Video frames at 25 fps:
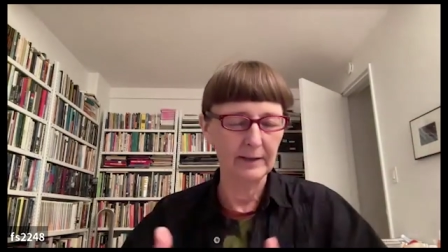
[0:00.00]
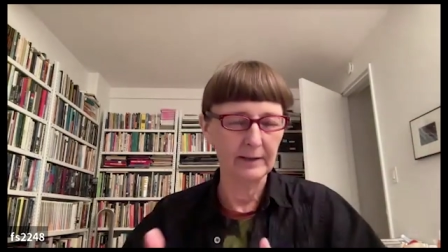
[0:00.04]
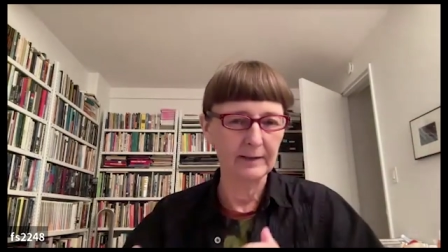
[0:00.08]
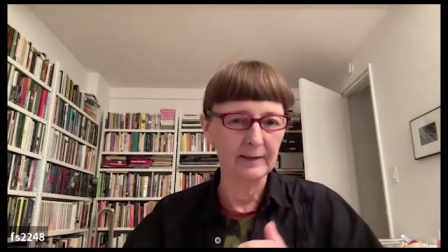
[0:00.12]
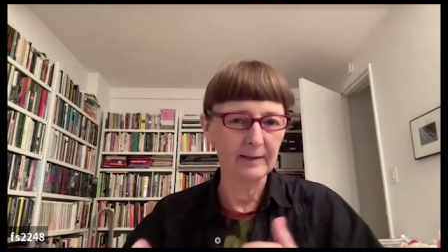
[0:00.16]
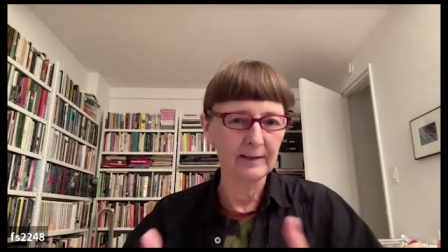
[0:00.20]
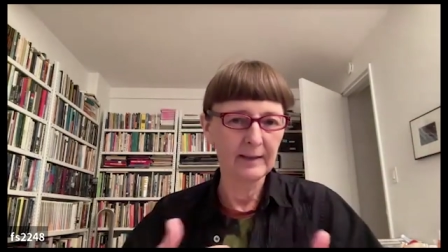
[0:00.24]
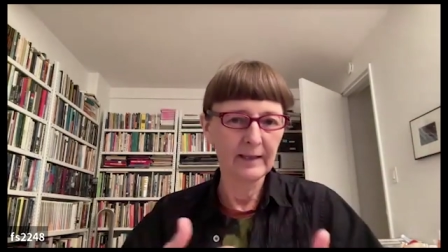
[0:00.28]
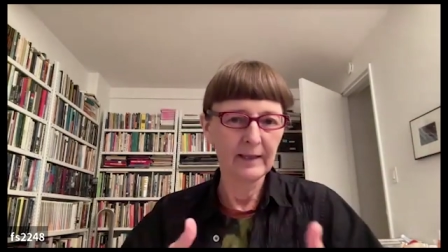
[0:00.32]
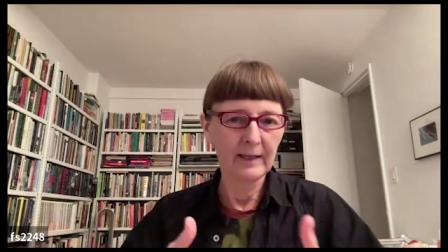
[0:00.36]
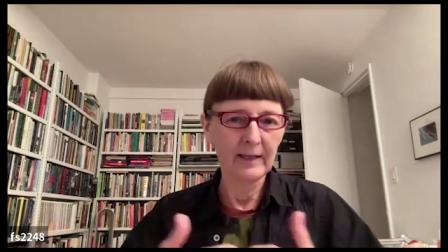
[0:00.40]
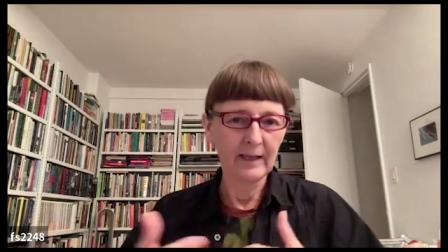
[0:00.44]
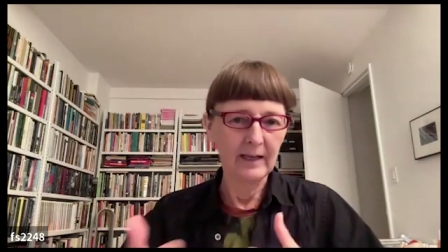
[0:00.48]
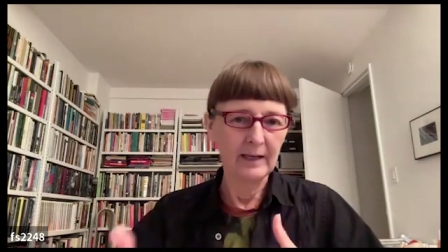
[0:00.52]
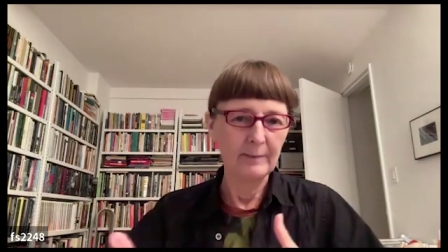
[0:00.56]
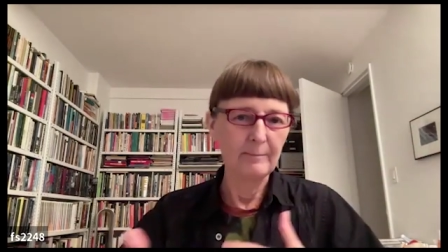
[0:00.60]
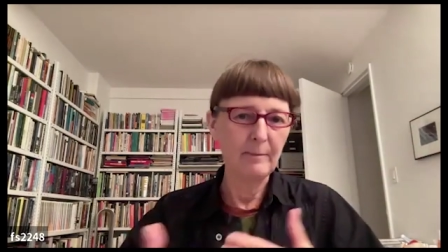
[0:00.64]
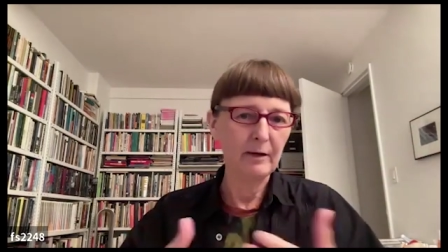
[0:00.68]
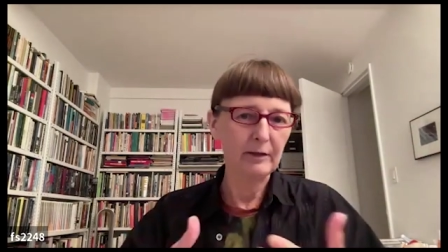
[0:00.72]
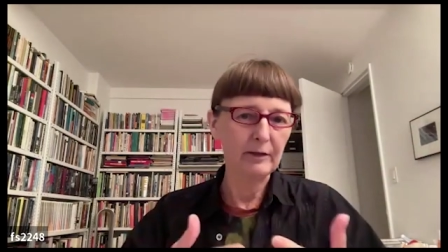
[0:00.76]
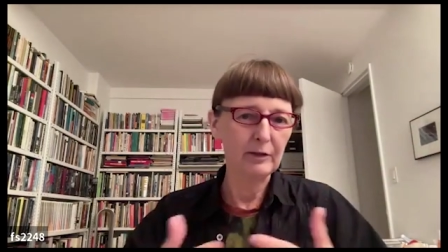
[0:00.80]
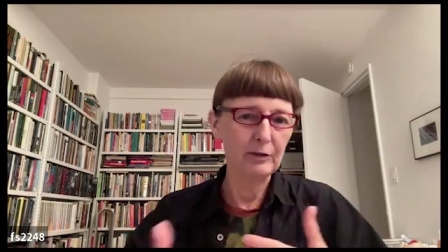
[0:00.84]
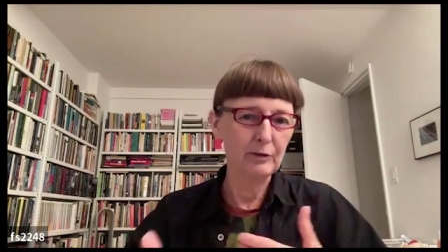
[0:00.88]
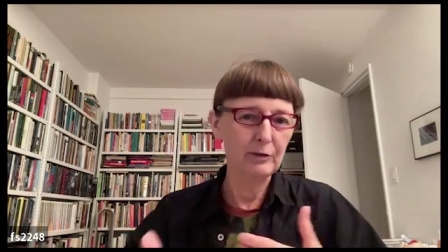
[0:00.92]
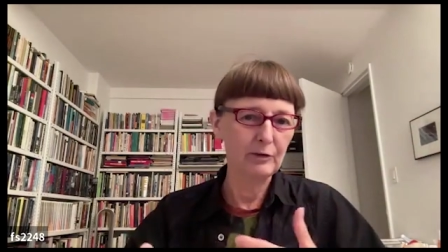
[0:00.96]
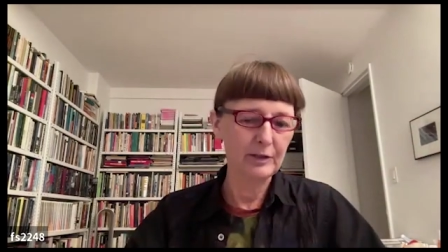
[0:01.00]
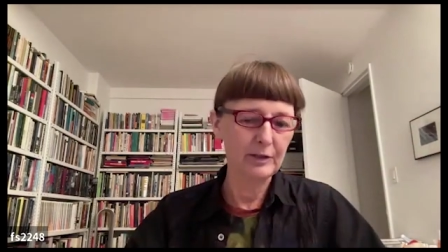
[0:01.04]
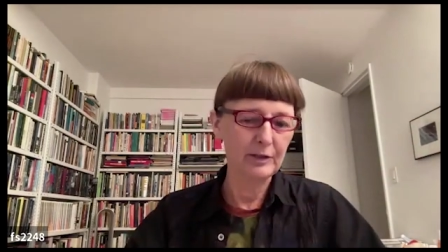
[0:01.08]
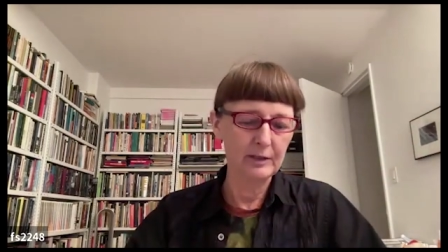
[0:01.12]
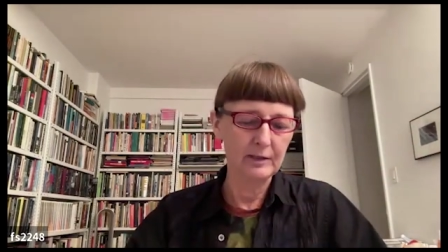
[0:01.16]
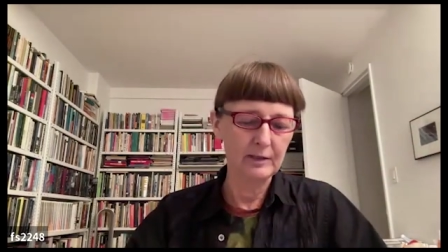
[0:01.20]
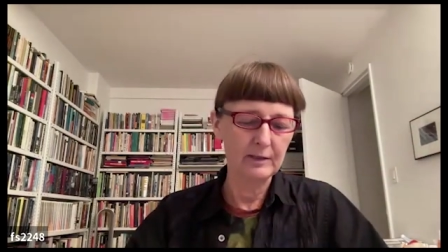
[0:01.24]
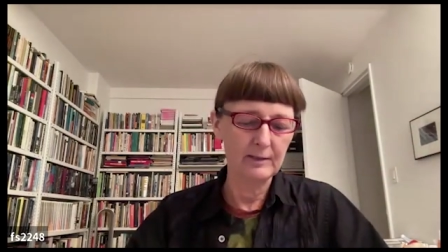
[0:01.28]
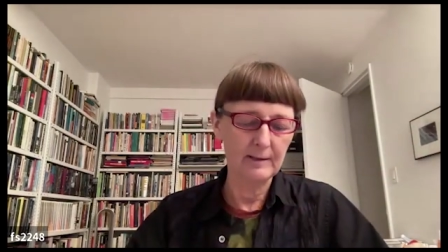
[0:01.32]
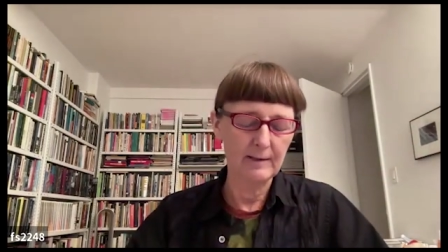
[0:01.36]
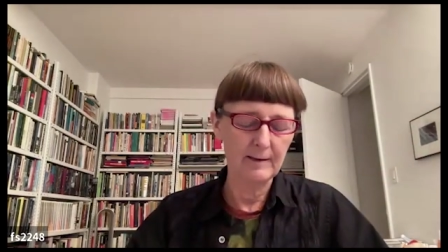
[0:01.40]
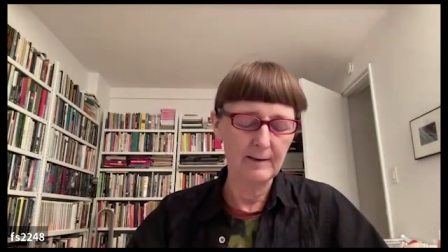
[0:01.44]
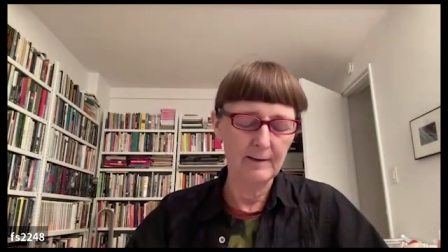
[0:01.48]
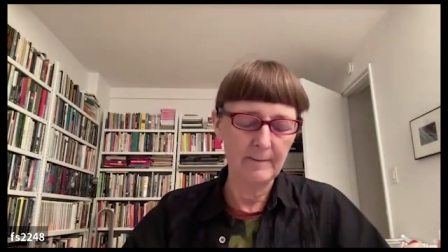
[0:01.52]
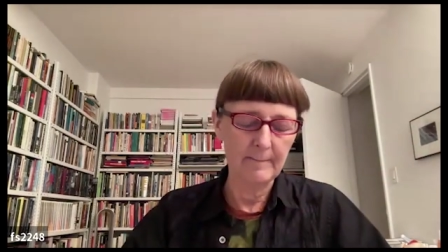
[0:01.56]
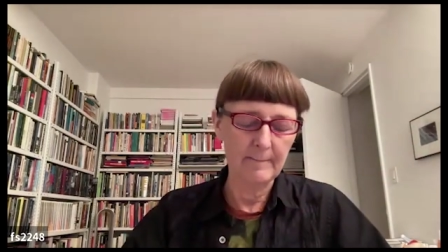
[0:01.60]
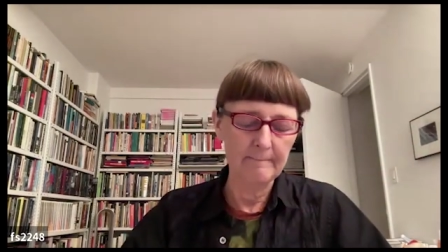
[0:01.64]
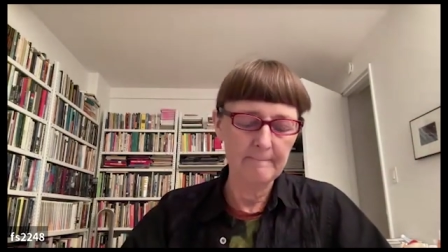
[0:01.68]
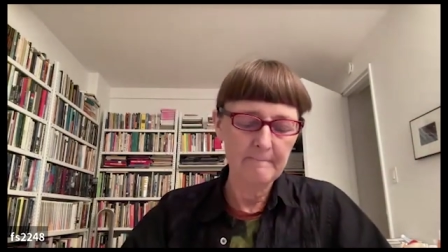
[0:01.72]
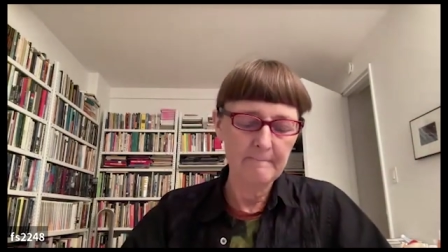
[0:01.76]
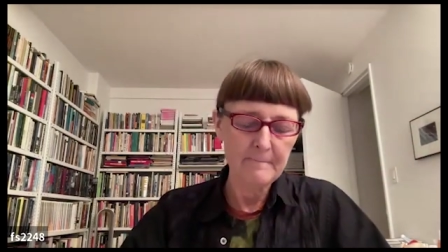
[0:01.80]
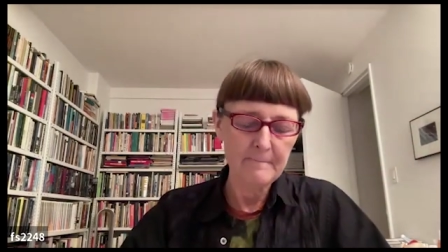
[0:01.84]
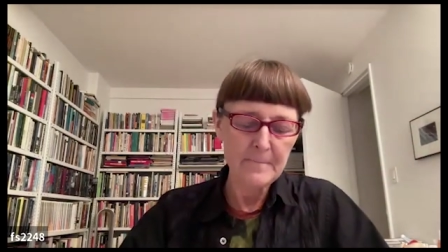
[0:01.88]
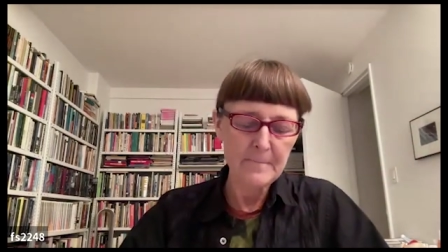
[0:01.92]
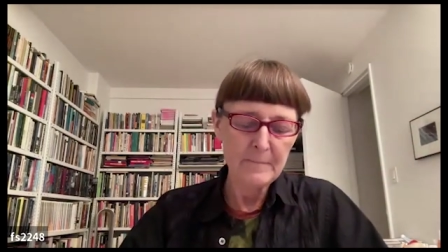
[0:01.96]
And, and Mark used this,
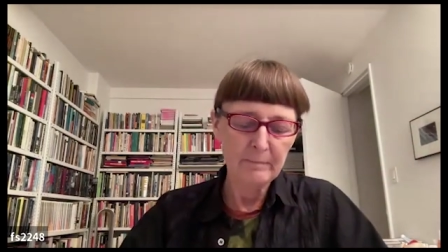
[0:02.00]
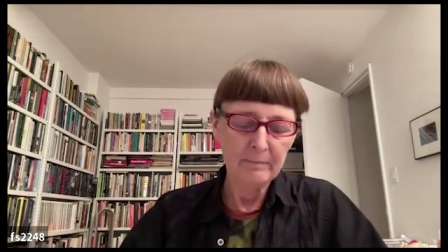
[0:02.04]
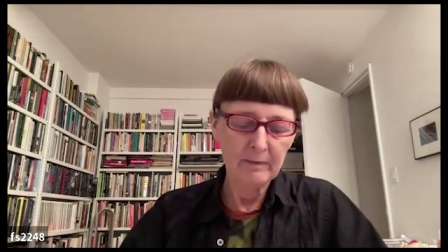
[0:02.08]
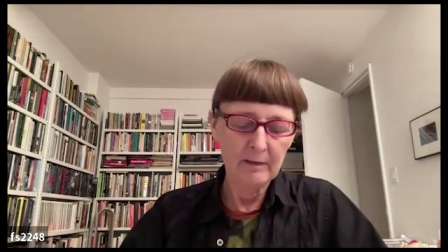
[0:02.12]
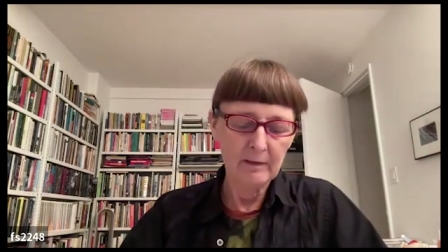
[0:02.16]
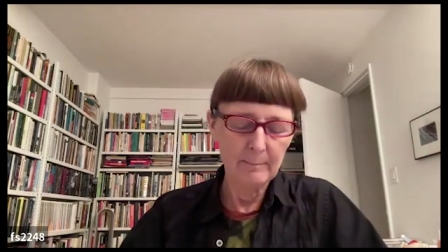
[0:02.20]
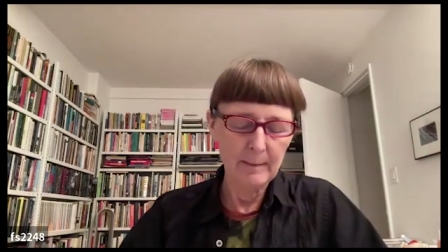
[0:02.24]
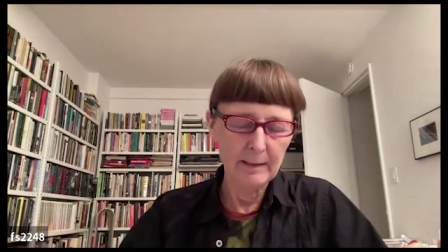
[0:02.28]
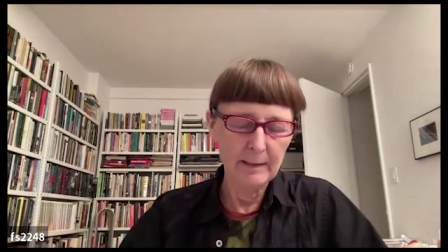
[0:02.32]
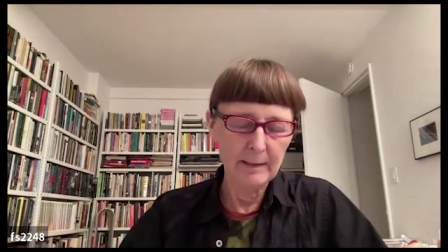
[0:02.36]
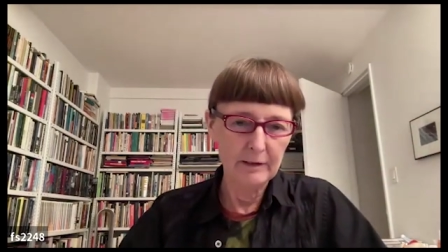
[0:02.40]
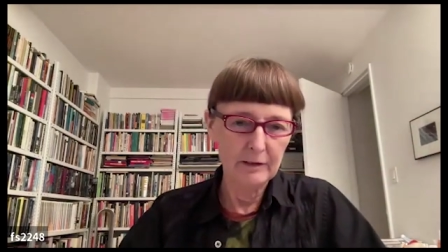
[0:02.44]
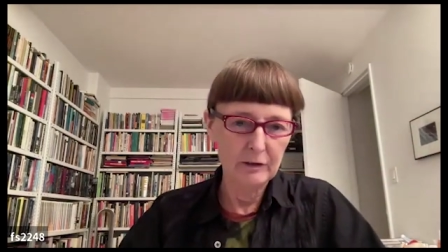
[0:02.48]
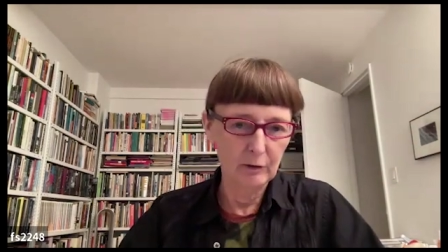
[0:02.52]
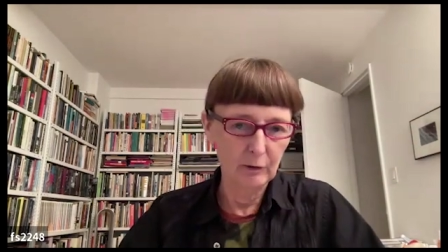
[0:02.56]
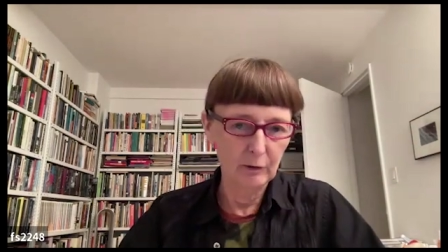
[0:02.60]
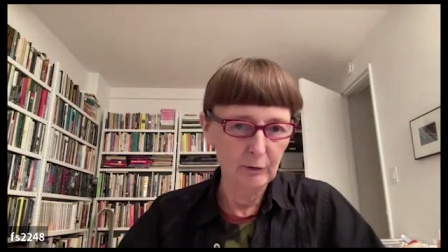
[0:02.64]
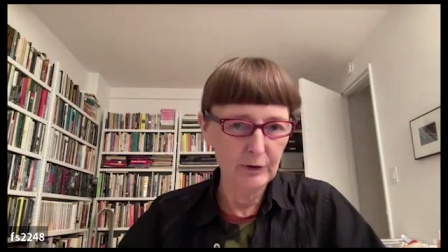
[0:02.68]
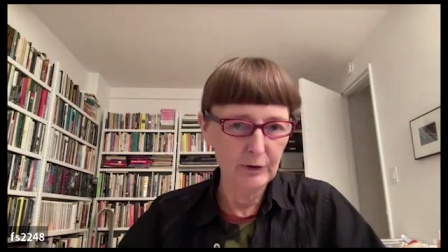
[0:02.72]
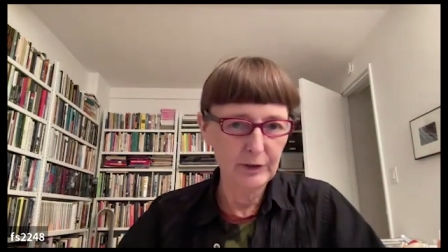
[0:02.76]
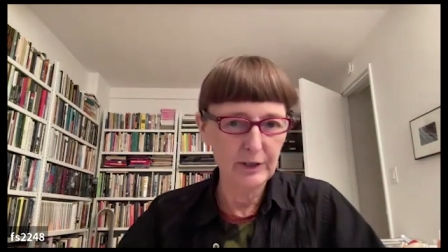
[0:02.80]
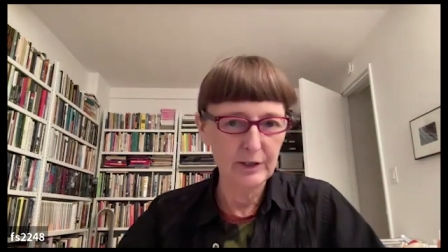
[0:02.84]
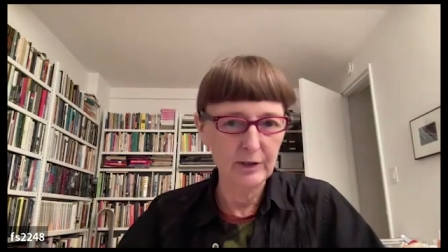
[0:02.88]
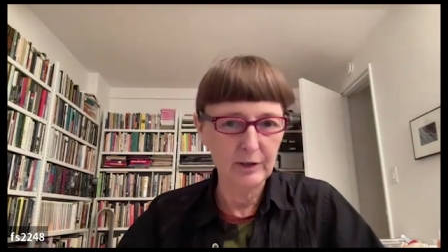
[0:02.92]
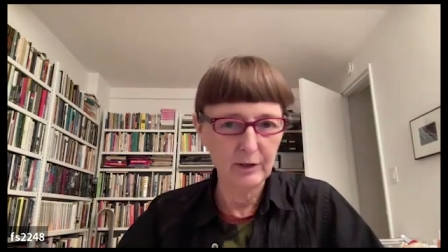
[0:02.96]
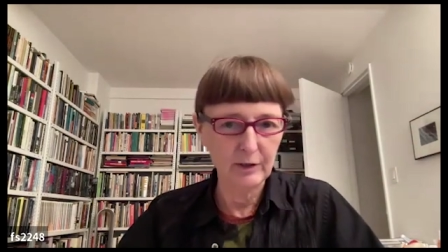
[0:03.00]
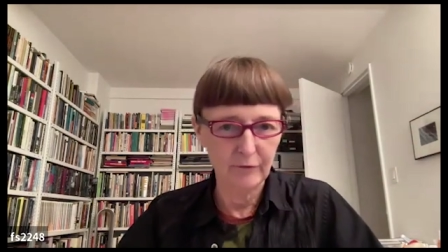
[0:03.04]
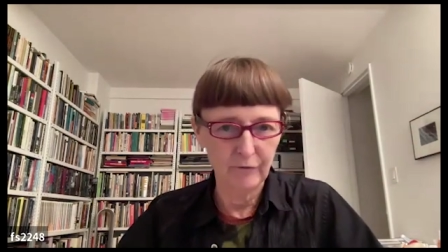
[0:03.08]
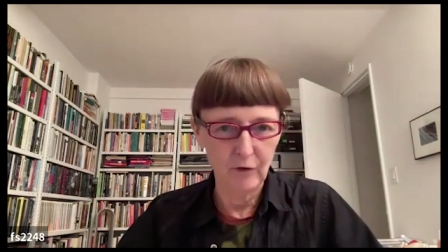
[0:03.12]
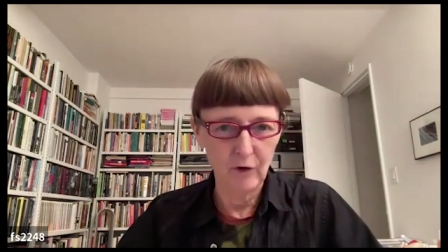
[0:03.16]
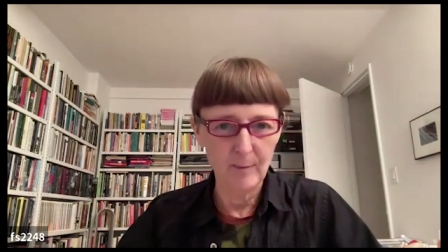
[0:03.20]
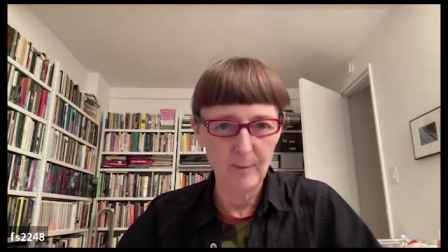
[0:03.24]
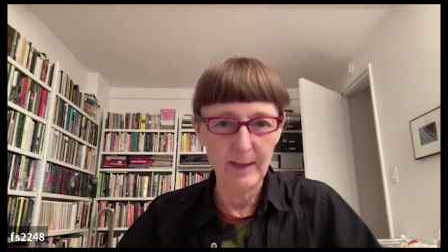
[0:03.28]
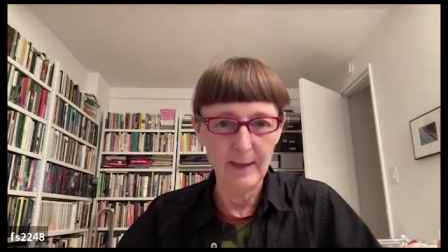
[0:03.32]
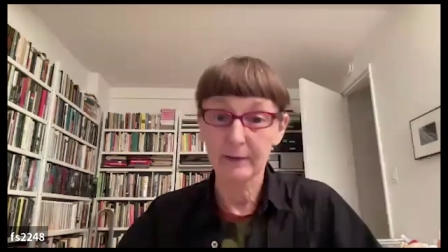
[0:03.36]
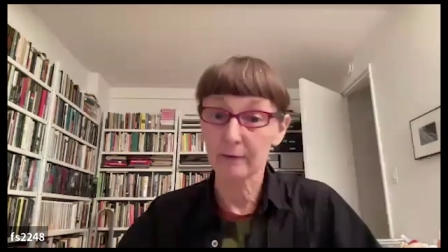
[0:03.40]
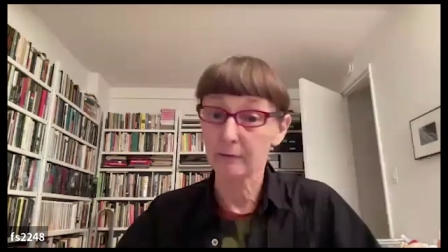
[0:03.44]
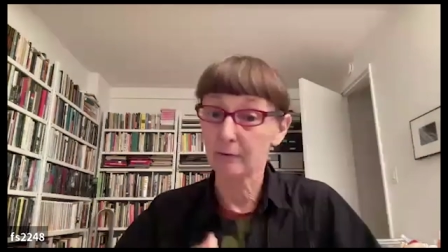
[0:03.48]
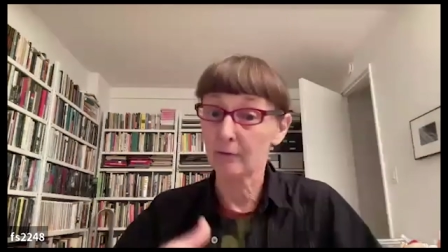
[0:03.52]
um, made this allusion to format.